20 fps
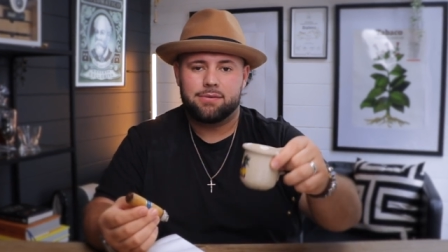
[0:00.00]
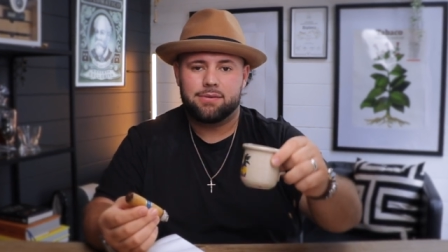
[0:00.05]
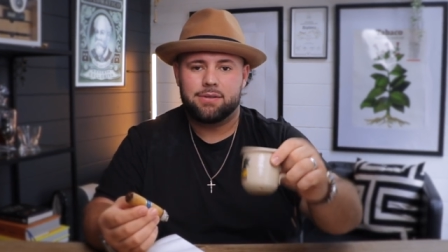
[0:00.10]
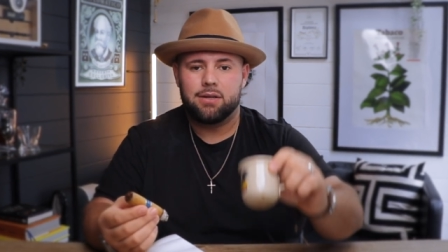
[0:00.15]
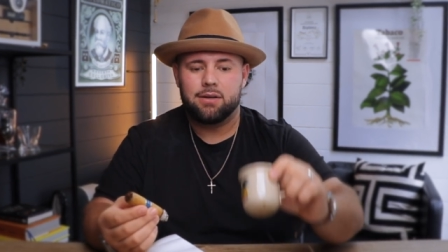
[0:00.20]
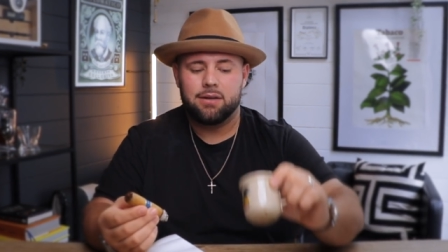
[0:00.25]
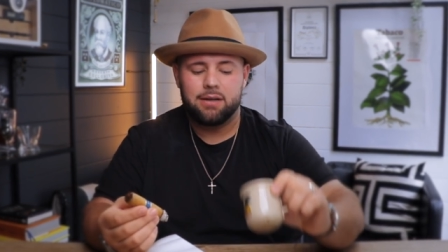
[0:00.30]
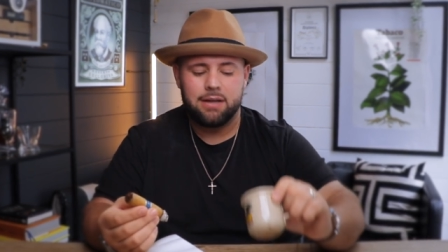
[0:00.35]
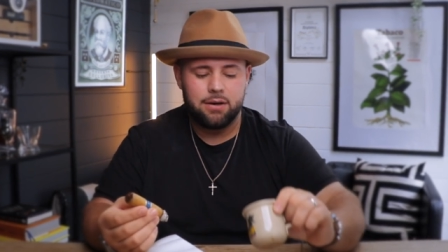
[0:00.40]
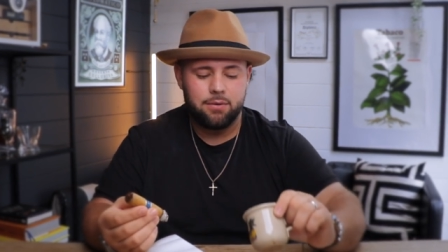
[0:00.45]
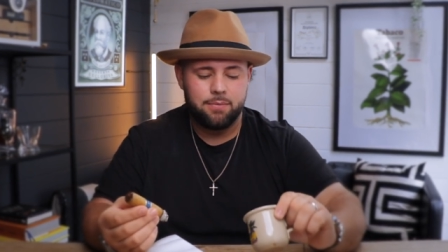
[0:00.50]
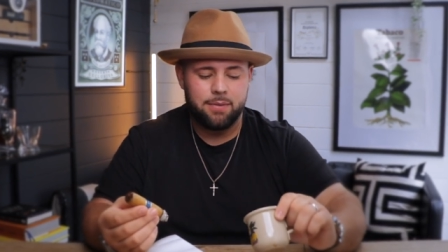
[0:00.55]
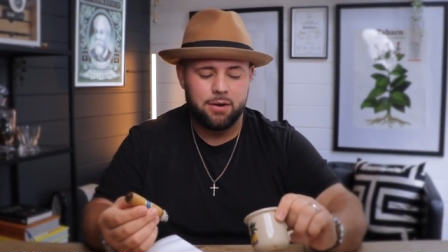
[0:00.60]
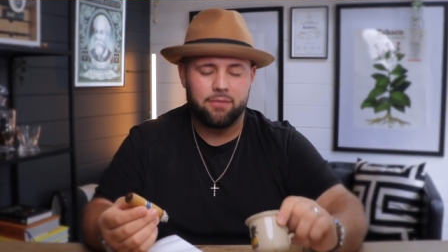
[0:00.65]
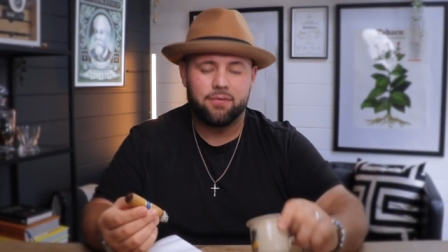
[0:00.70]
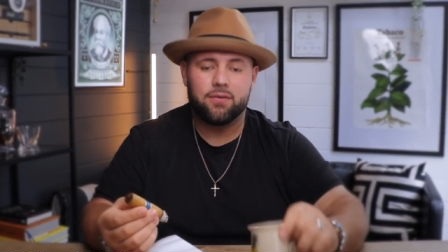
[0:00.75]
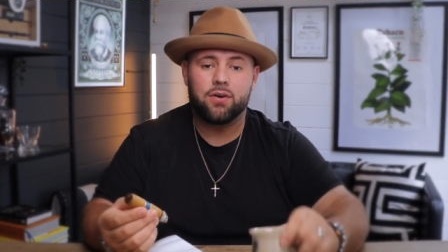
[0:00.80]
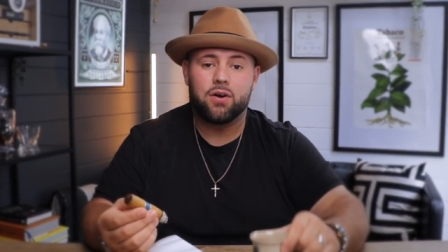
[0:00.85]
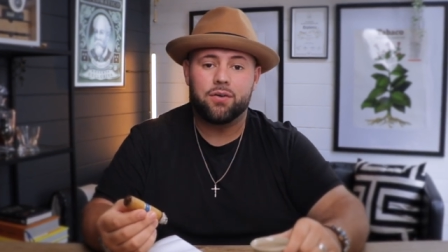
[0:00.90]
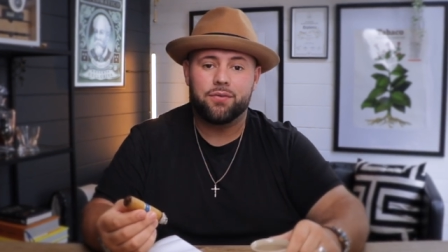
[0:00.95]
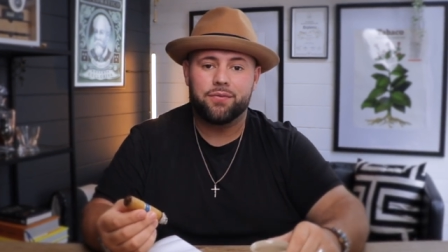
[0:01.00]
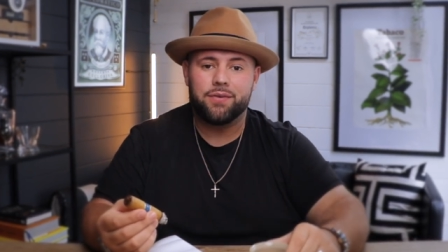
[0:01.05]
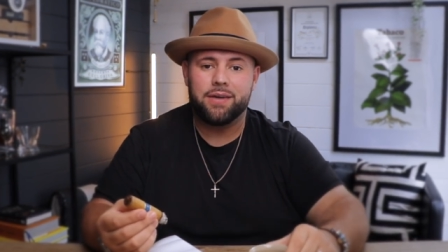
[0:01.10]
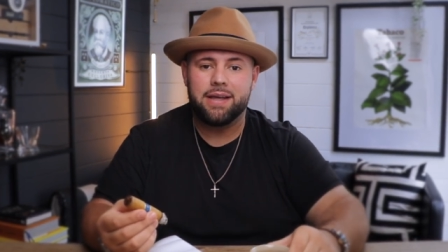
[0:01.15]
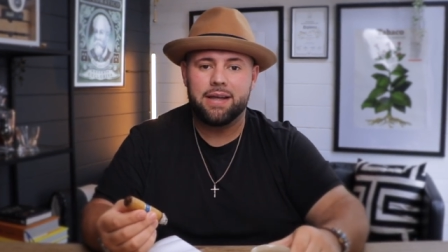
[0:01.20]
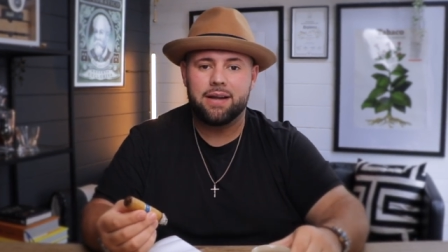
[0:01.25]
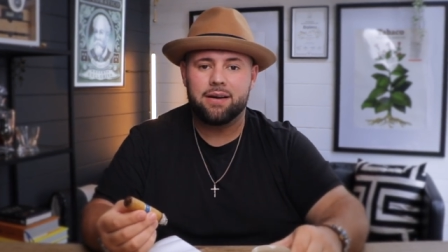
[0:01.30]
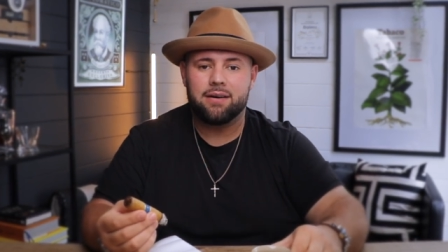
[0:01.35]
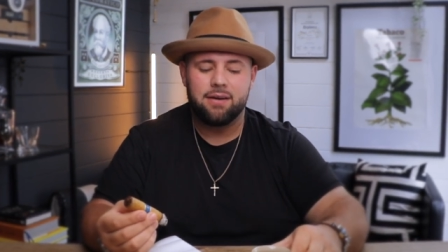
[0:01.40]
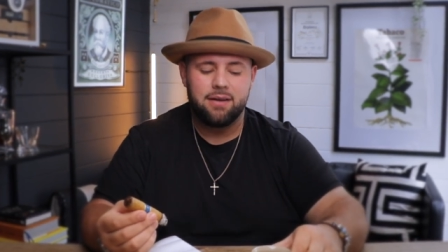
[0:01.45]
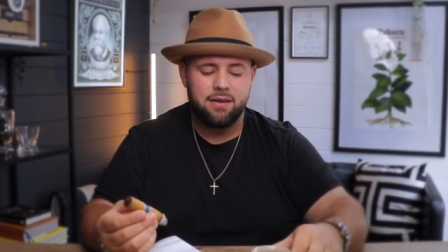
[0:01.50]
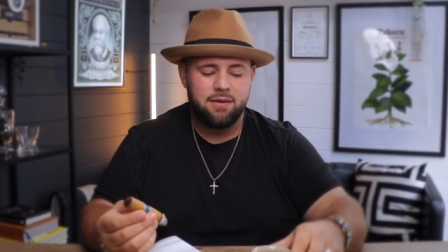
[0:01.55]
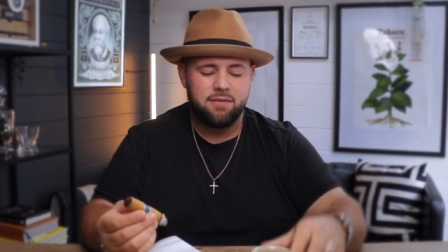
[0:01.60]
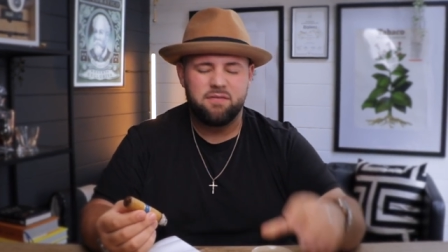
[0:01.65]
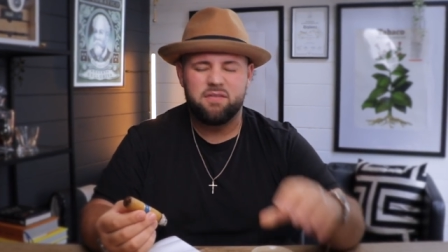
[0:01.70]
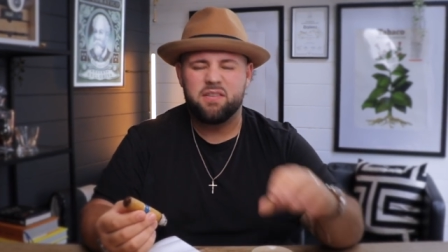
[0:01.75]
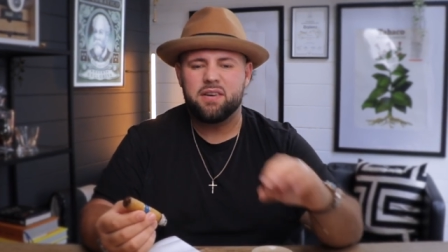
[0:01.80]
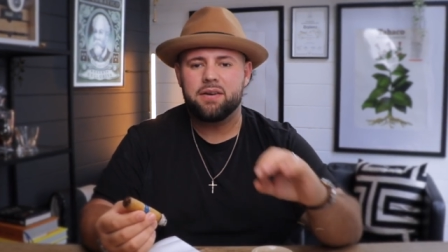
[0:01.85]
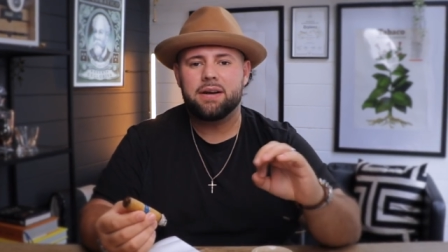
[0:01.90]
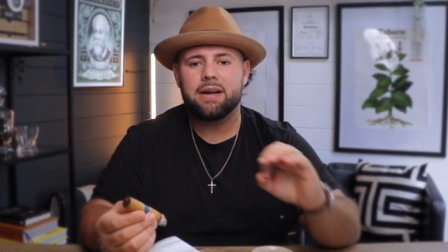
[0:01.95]
still a little bit of coffee here,
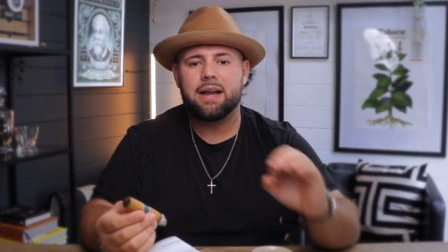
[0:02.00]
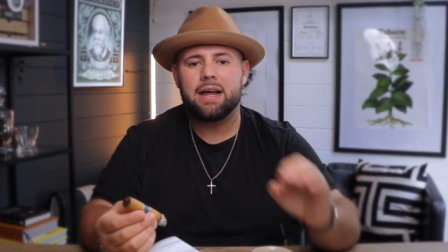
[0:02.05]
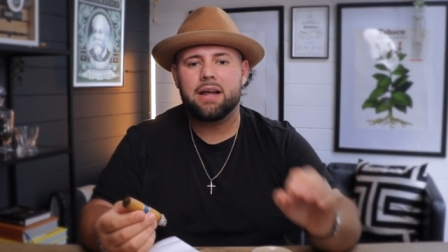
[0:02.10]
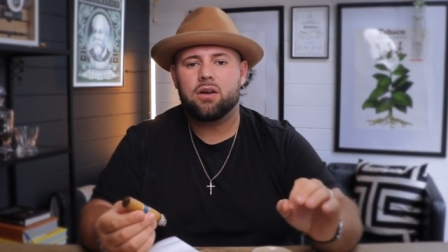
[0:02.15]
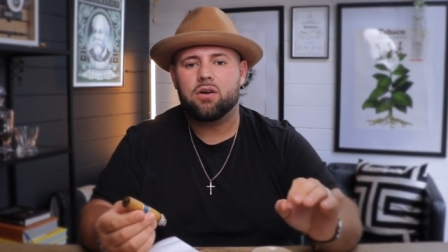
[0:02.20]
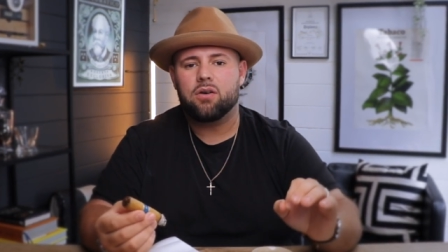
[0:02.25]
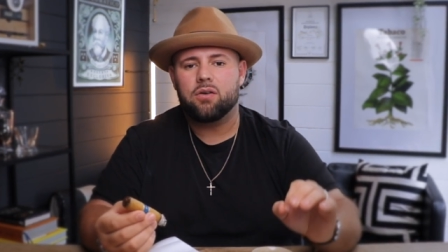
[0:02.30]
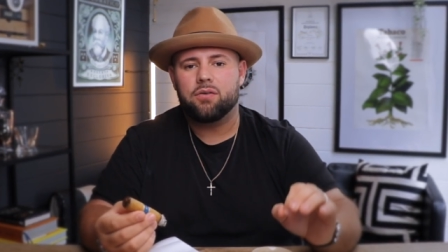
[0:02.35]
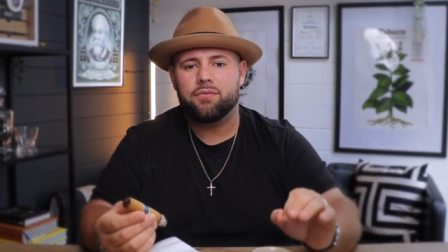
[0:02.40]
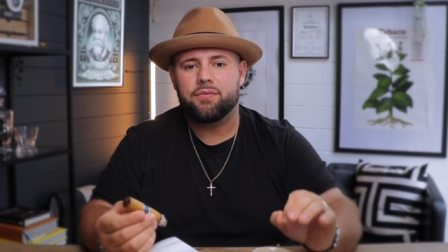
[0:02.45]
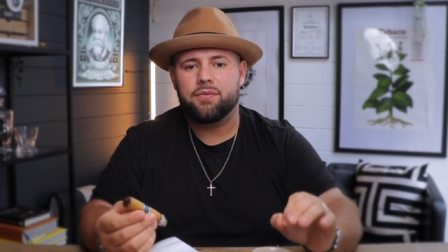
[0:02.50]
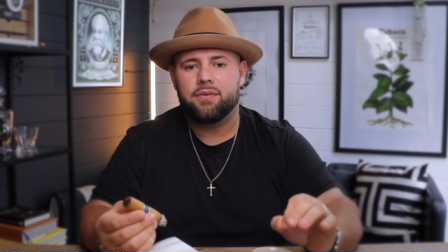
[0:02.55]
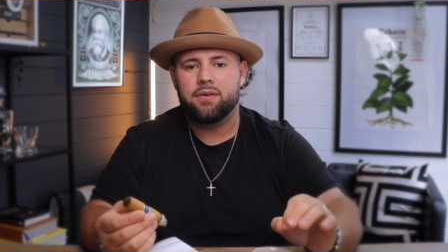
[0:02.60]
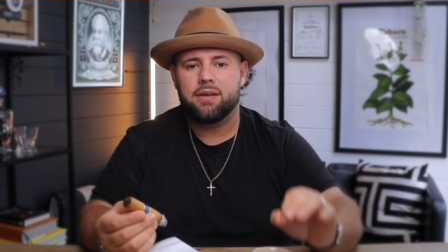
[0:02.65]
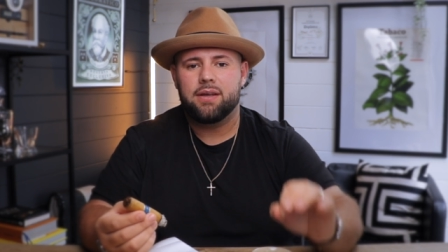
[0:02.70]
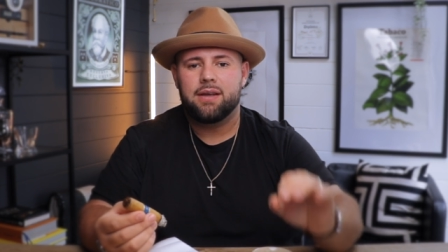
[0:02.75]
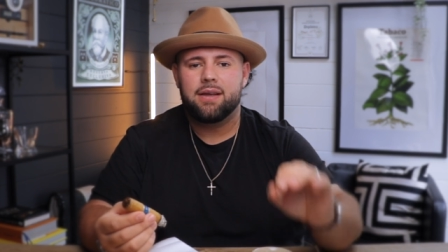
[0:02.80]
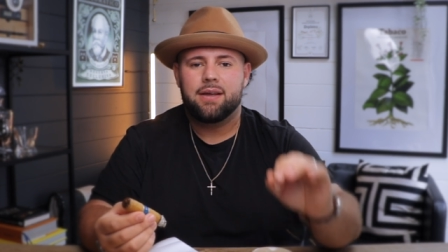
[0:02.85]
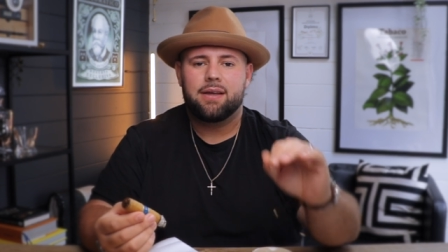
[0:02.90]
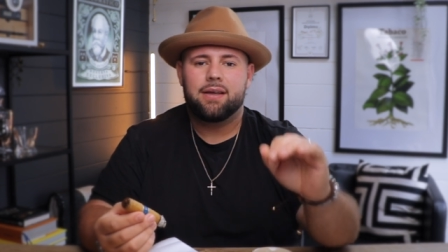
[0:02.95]
very light coffee.